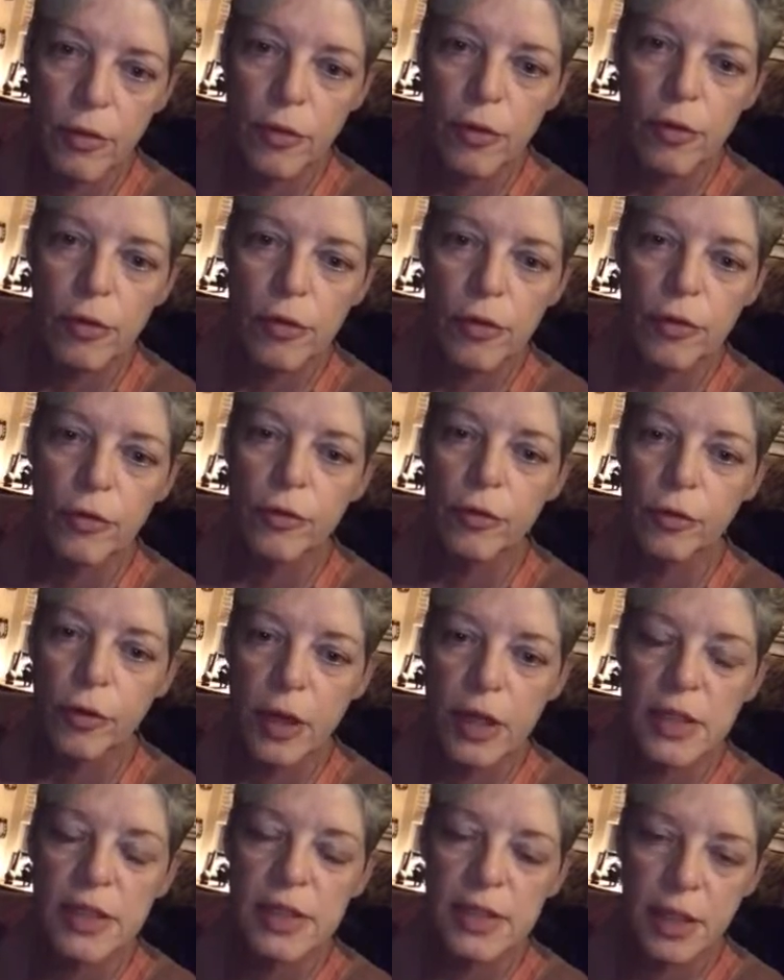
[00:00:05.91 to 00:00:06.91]
full
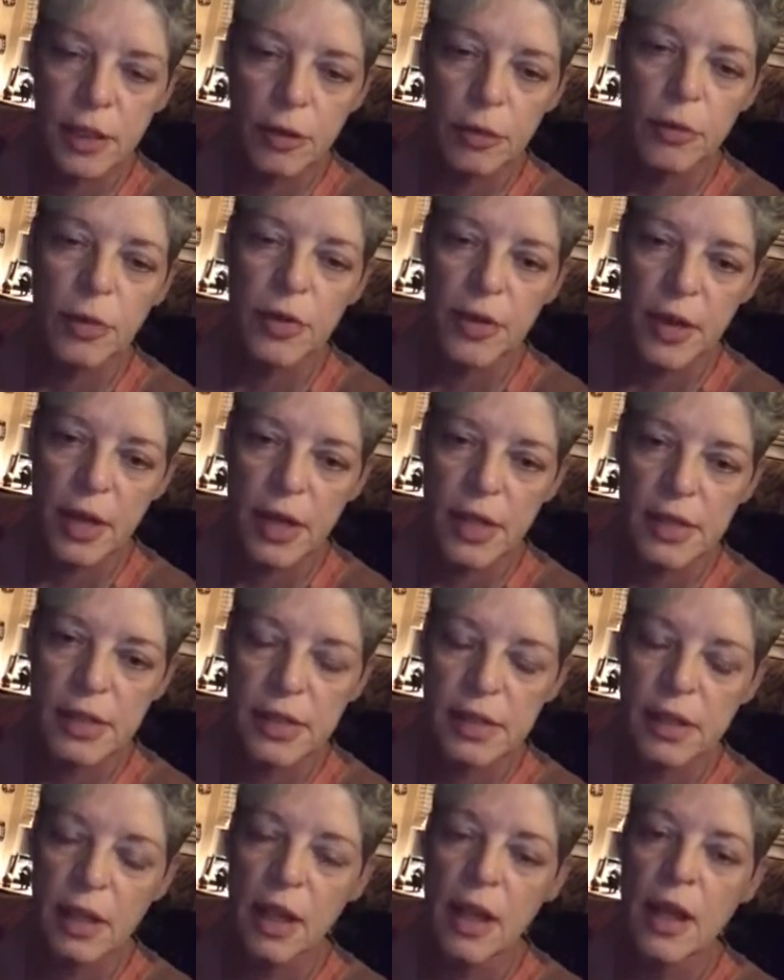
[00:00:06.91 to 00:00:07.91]
front center with
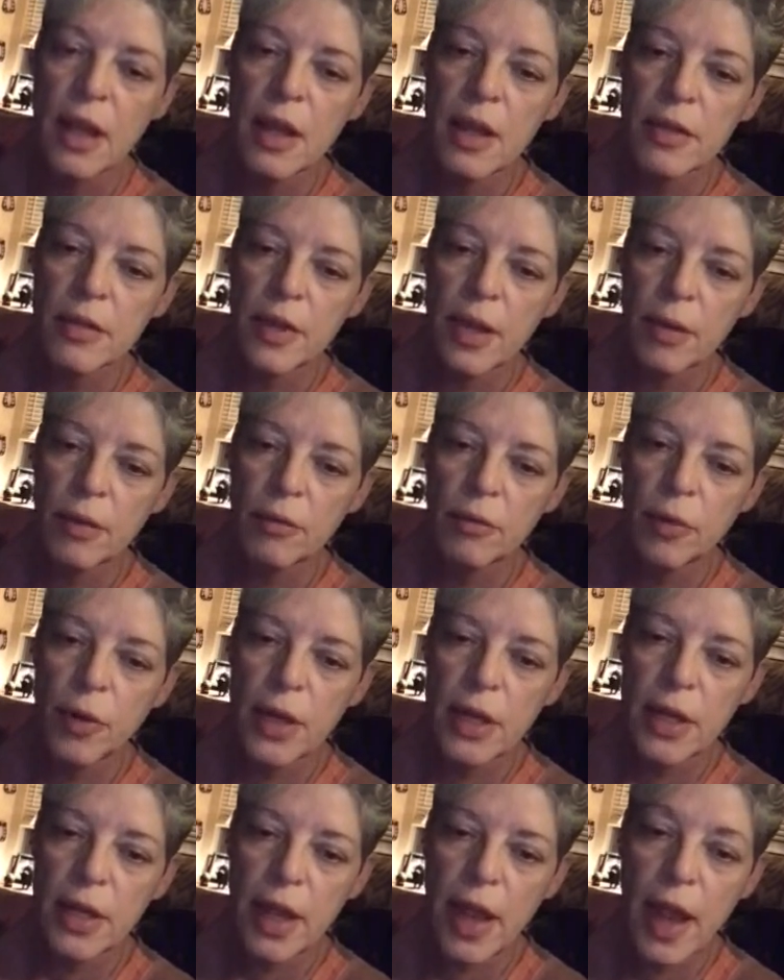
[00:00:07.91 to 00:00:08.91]
us that
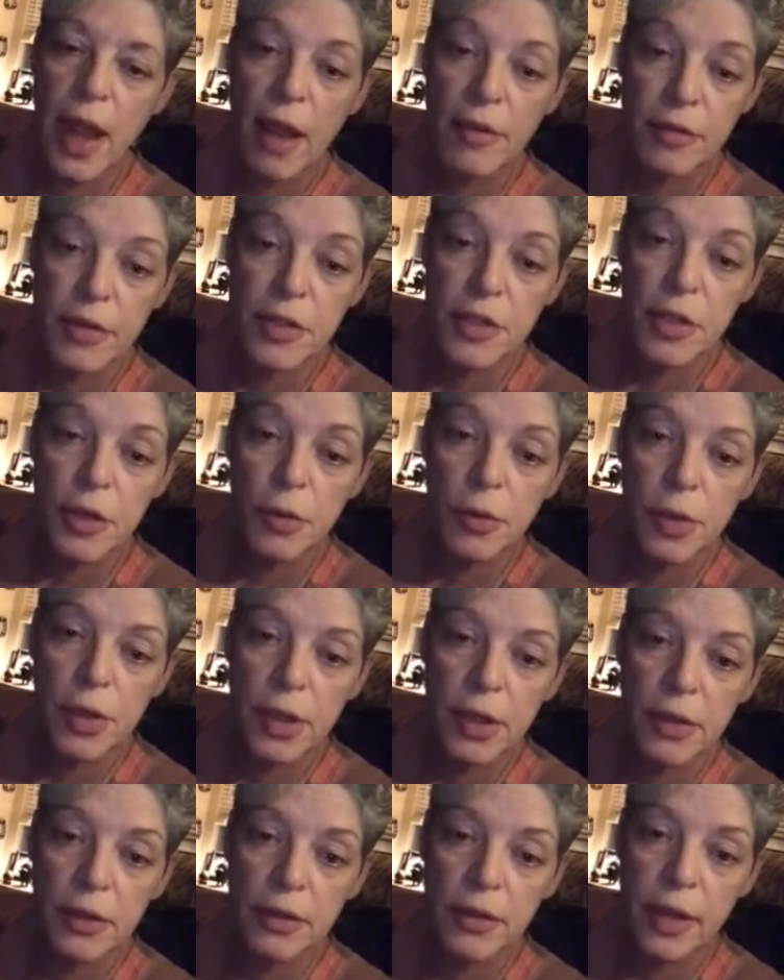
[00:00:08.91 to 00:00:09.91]
we have to deal
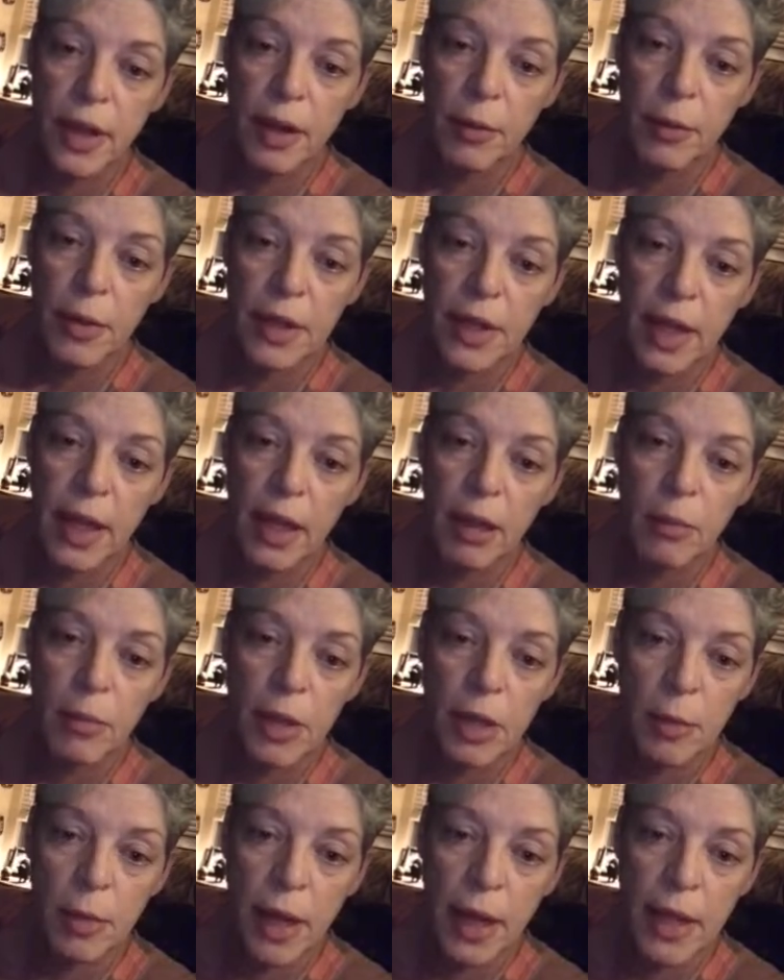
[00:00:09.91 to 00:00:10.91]
with, and we can't
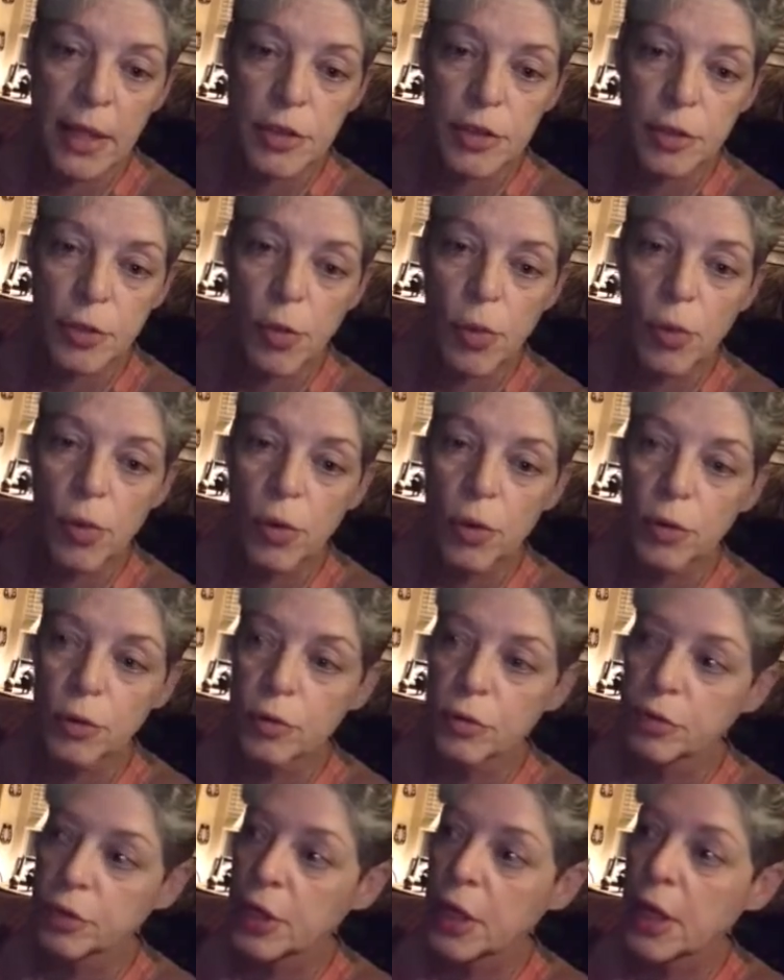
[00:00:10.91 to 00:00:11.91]
minimize
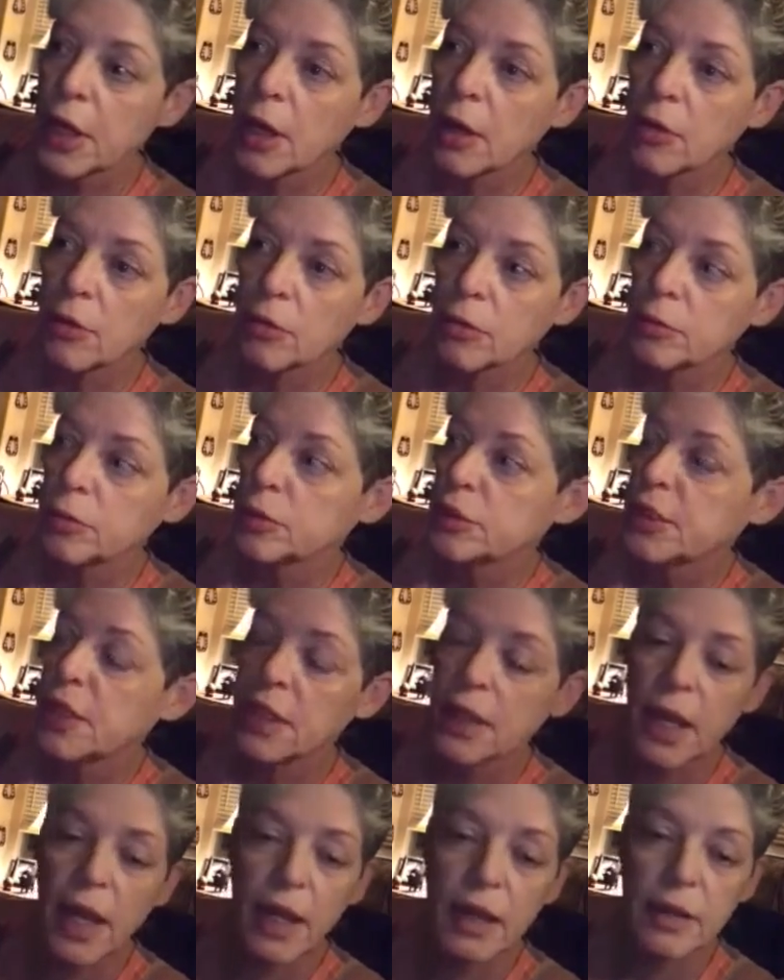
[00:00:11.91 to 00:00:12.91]
or, you know,
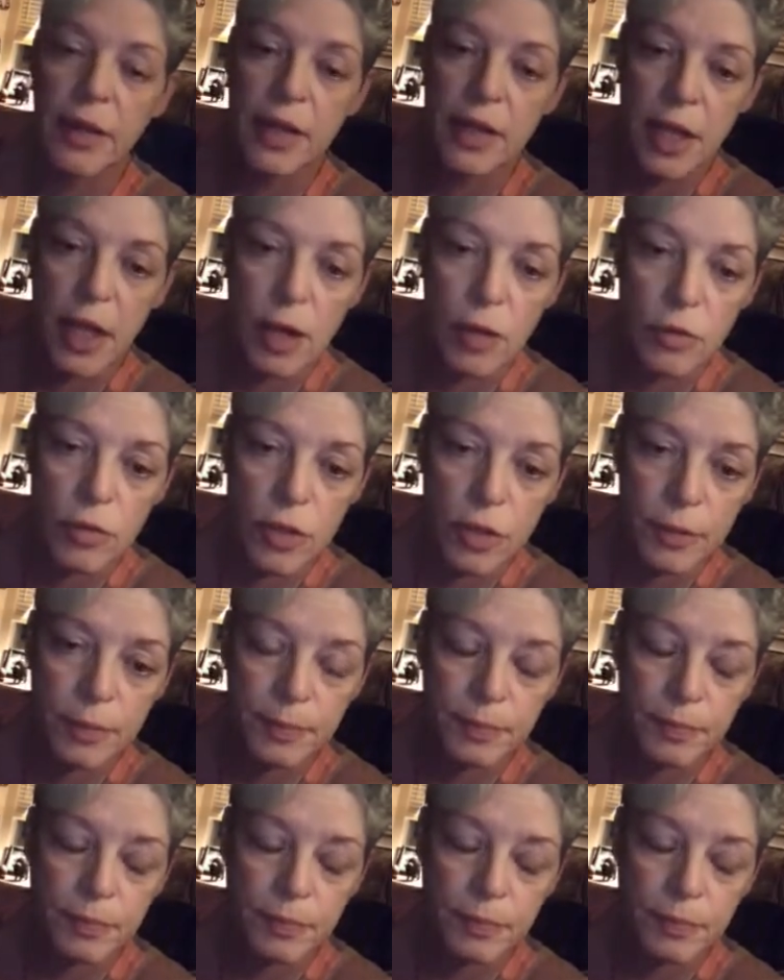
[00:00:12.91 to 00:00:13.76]
pretend like they don't.